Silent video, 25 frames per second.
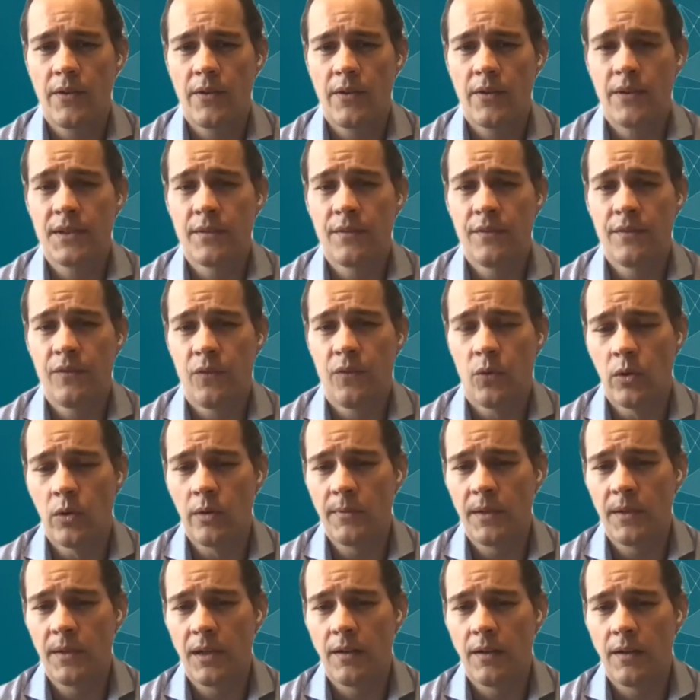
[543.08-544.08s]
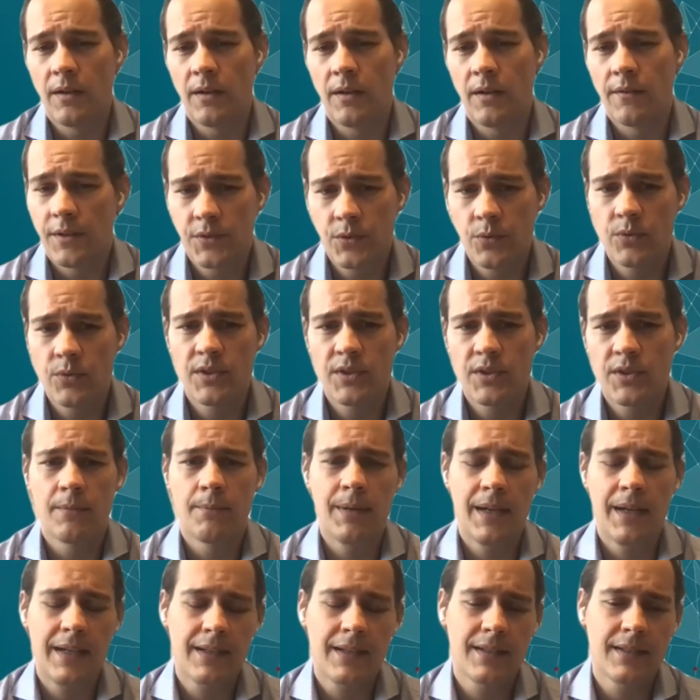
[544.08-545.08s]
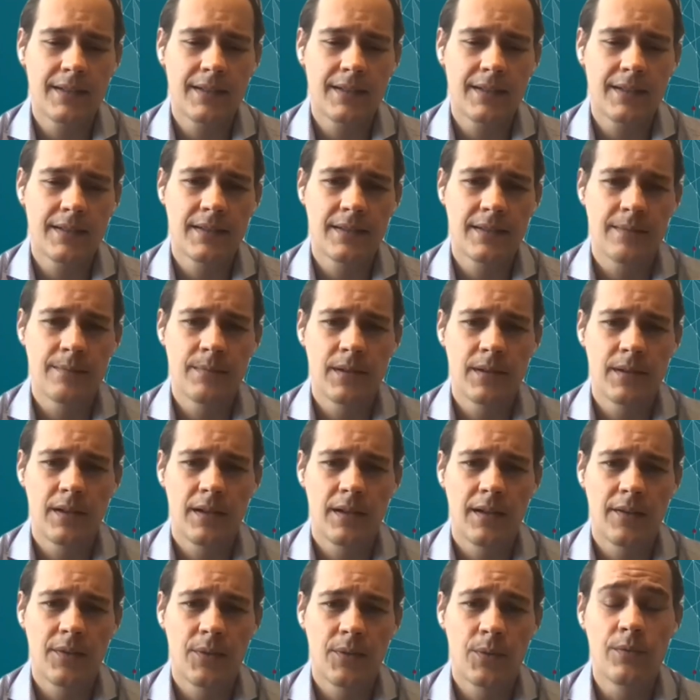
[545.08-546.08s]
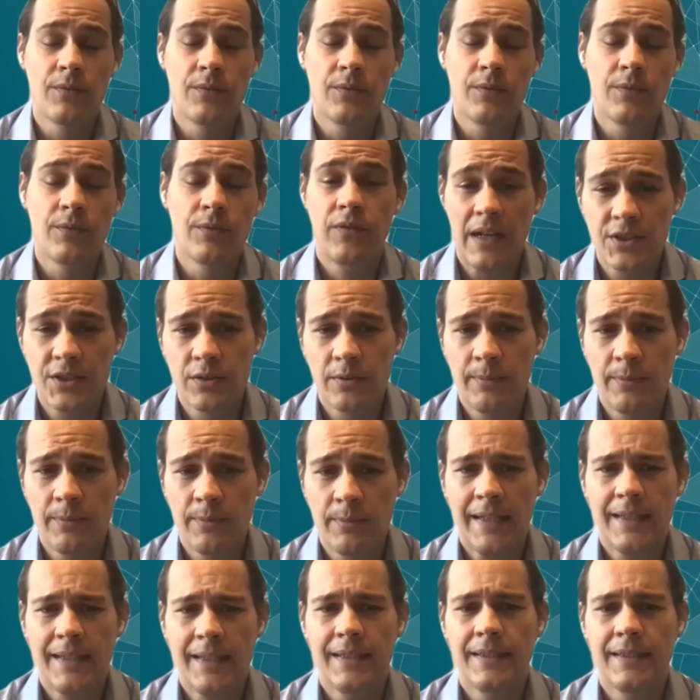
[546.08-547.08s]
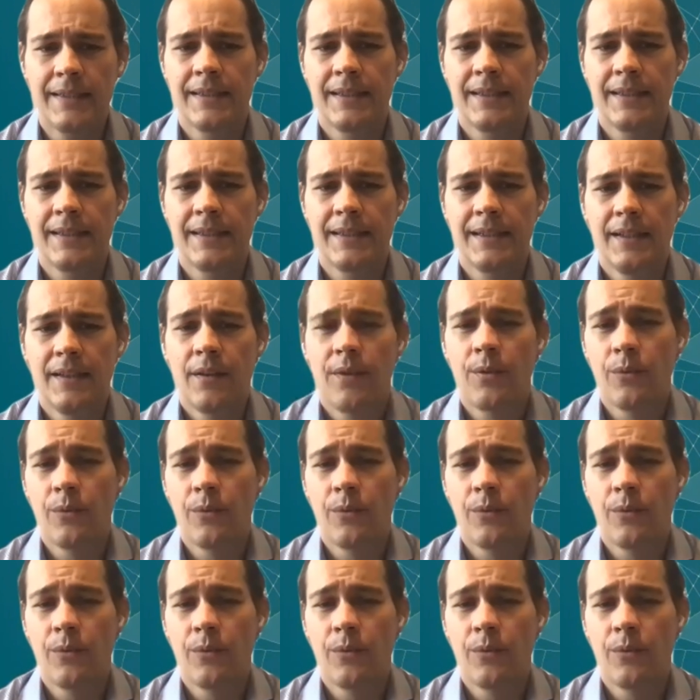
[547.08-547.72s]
whether it's in the form of the two-tier banking system, through fractional banking,